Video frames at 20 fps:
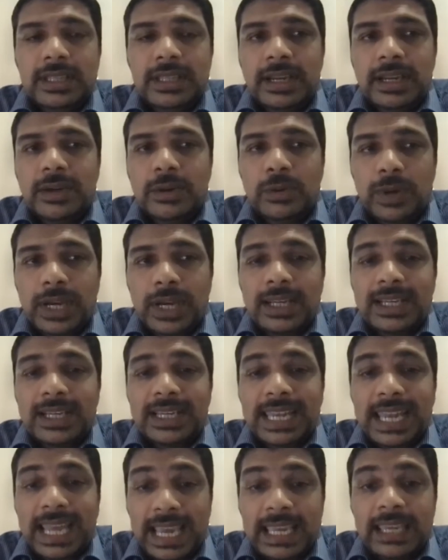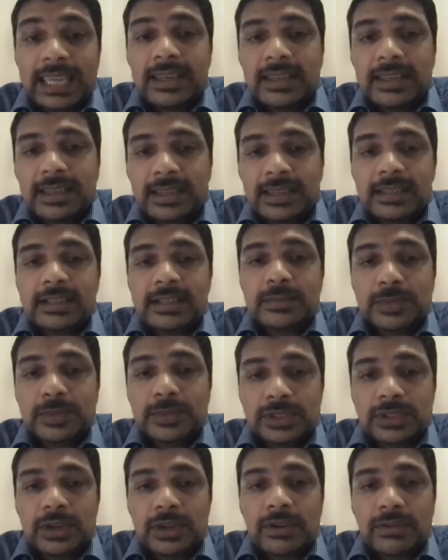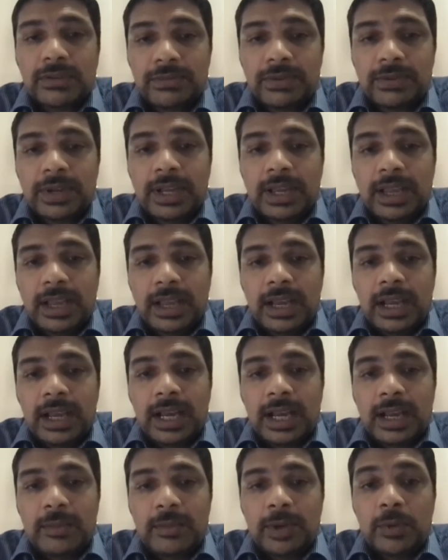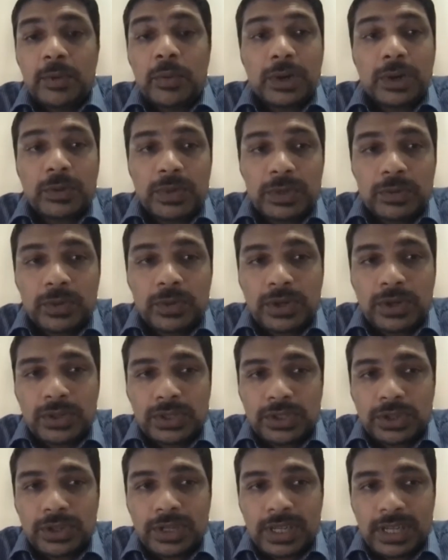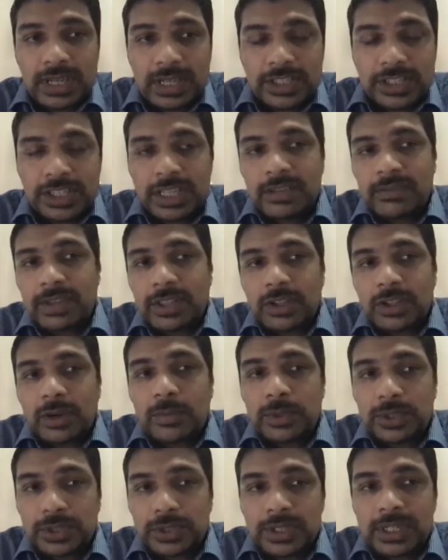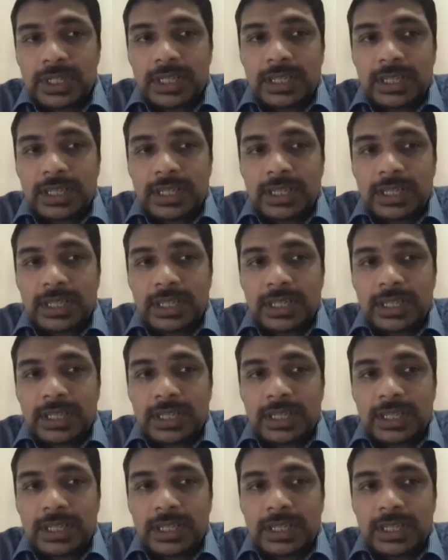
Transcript: They are quite aligned in terms of what we want to jointly achieve and the opportunity